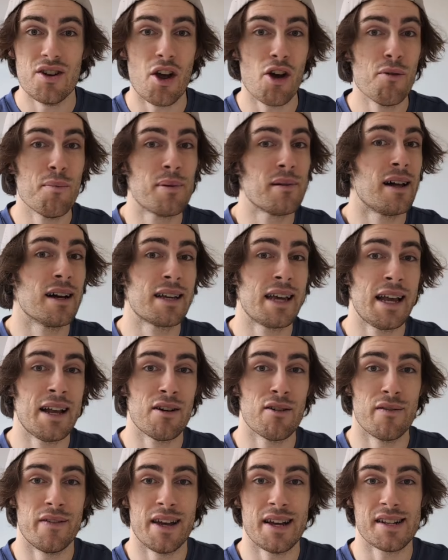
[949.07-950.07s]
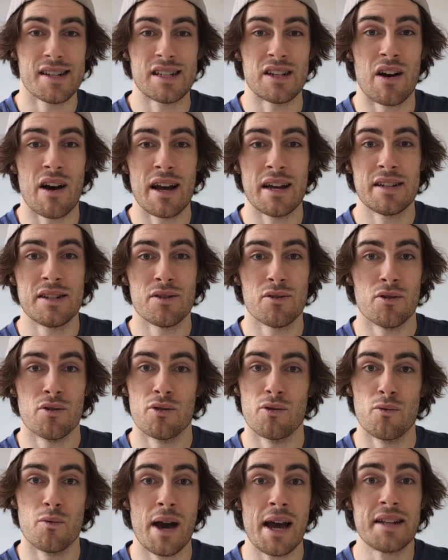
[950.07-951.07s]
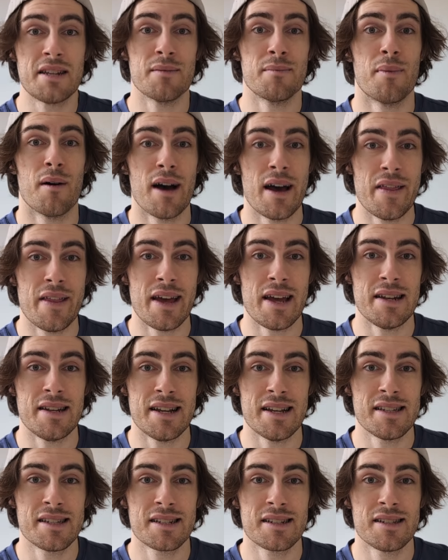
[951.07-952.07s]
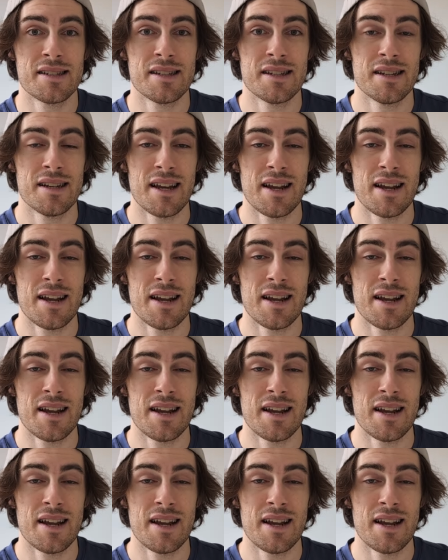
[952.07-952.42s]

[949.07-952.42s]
No plugging of their site or where to buy their discs.